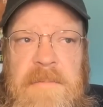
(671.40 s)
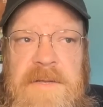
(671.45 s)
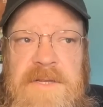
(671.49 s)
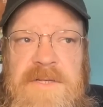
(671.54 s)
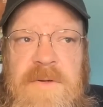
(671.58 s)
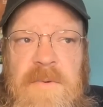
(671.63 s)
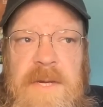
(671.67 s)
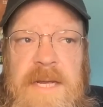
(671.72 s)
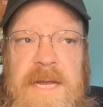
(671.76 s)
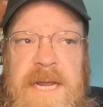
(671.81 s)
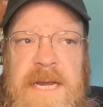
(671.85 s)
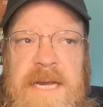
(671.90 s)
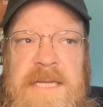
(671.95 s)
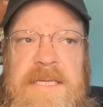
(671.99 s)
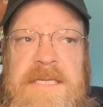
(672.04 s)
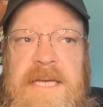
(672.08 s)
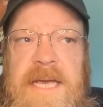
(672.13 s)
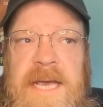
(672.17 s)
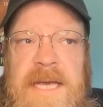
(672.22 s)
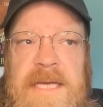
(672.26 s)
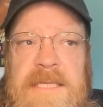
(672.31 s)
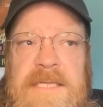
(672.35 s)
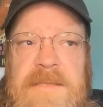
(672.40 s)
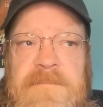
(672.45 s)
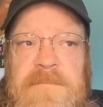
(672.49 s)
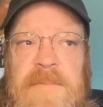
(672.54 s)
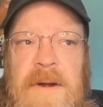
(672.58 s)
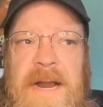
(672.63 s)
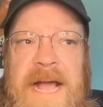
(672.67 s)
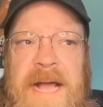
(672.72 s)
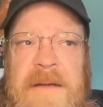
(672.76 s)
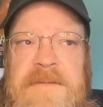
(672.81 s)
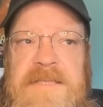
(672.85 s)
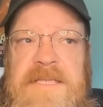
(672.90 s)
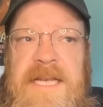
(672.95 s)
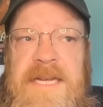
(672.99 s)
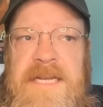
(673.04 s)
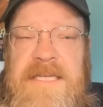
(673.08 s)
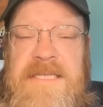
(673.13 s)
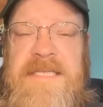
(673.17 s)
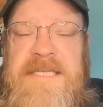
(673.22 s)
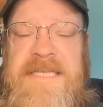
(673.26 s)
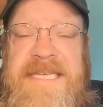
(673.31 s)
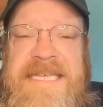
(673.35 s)
In Mr. Rahimi's case, perhaps
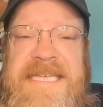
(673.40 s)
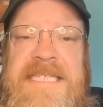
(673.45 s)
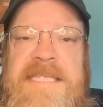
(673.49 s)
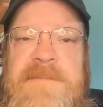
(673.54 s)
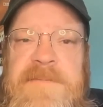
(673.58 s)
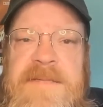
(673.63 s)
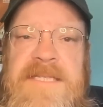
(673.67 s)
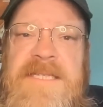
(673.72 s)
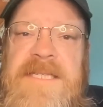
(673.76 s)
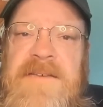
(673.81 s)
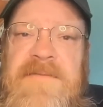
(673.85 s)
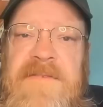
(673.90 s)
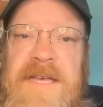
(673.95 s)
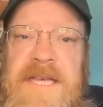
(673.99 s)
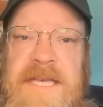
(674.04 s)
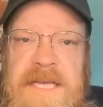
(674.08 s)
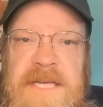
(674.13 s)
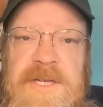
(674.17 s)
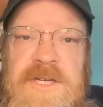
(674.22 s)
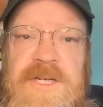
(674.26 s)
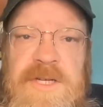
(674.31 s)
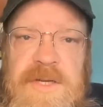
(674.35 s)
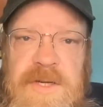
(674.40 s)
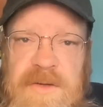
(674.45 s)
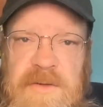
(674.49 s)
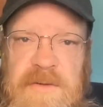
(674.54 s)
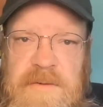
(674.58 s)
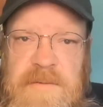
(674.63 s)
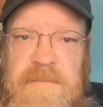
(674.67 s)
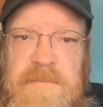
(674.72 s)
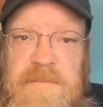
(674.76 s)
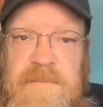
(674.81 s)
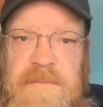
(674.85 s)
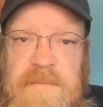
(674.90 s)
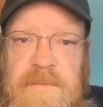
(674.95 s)
that is the specific issue.